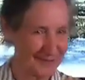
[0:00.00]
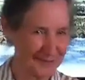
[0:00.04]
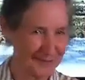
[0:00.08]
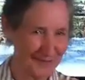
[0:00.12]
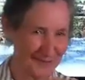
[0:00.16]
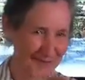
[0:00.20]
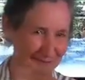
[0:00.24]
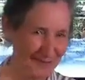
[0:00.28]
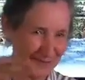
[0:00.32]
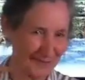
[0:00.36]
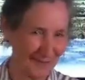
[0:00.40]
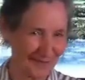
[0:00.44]

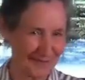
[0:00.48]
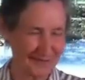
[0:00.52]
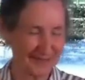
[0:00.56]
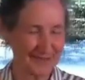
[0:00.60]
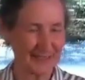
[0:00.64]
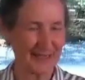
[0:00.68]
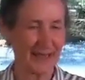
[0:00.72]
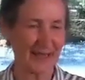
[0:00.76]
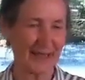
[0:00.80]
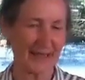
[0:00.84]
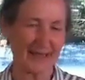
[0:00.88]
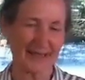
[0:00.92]
Do not
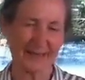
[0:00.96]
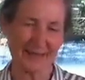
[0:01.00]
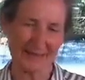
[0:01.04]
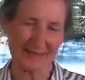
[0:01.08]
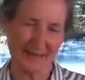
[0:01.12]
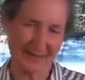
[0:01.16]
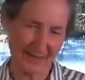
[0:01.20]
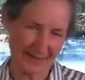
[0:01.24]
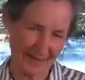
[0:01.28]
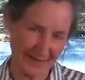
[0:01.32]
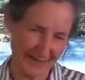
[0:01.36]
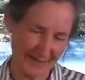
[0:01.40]
take,
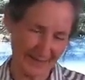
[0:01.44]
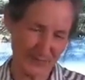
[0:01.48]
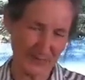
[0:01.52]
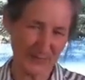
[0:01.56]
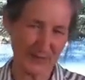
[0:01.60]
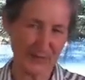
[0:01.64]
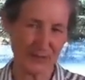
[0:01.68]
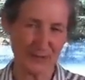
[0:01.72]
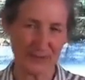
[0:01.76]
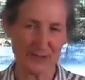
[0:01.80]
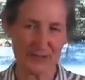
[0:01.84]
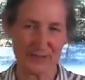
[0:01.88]
and it's
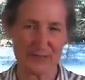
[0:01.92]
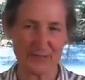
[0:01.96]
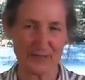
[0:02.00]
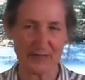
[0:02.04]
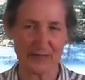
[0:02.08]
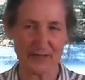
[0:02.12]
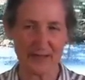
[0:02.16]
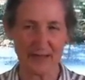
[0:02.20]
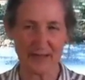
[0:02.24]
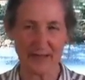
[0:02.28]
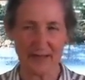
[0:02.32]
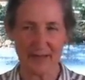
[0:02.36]
because
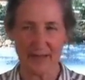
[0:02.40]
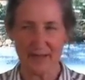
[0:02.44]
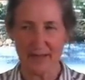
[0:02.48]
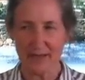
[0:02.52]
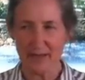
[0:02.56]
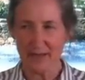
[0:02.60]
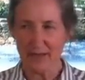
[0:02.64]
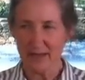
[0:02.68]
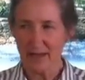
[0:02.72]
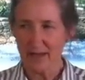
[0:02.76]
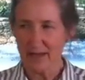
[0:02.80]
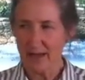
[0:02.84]
of that.
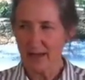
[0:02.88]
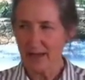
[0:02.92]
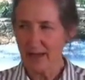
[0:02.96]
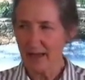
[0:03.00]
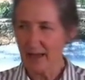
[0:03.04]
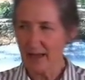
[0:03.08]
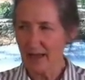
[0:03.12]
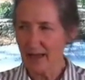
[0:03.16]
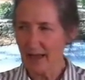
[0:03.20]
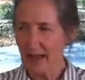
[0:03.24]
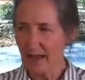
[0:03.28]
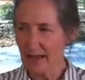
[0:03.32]

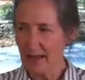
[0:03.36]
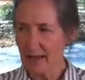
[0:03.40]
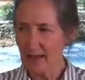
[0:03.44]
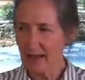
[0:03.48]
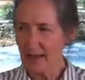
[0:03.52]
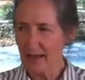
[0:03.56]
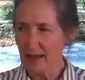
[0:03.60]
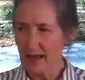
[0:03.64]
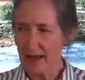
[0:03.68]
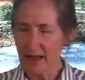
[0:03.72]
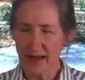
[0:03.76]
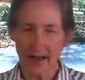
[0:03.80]

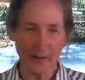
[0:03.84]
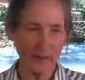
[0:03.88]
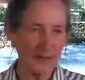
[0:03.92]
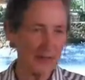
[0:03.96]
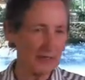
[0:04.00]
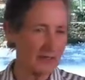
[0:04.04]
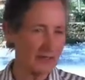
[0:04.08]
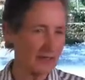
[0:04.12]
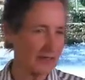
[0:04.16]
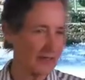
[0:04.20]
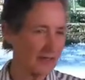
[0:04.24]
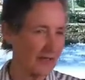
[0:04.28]
How
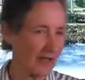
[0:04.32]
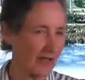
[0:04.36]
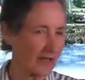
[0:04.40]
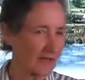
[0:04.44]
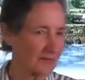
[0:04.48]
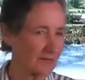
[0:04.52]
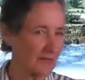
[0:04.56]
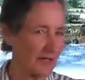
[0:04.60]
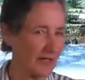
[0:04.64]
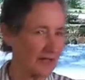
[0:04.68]
many young